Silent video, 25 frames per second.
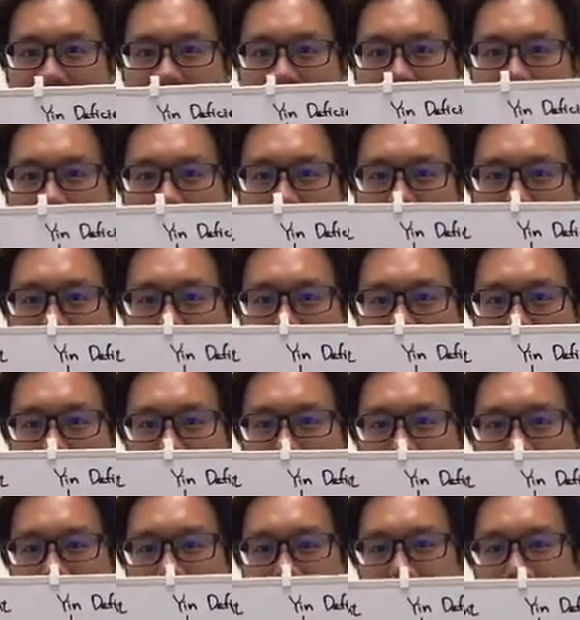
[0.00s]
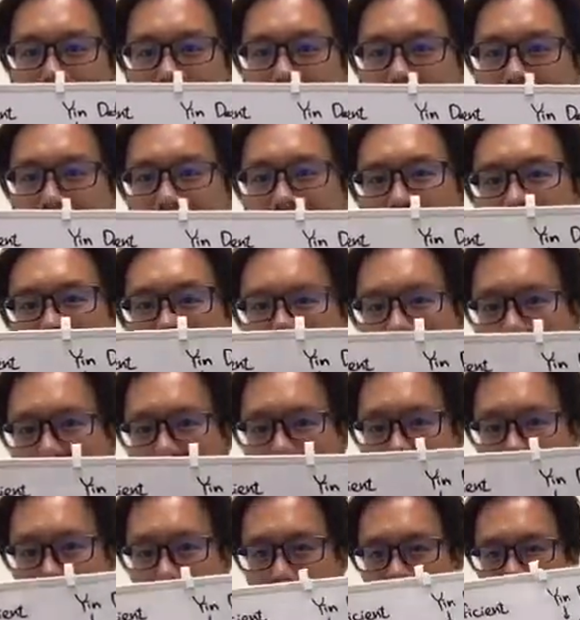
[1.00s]
Qigong or
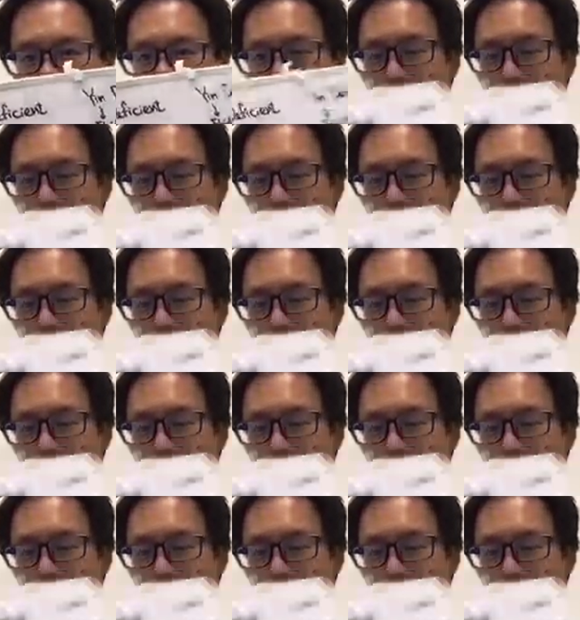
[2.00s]
Tai Chi.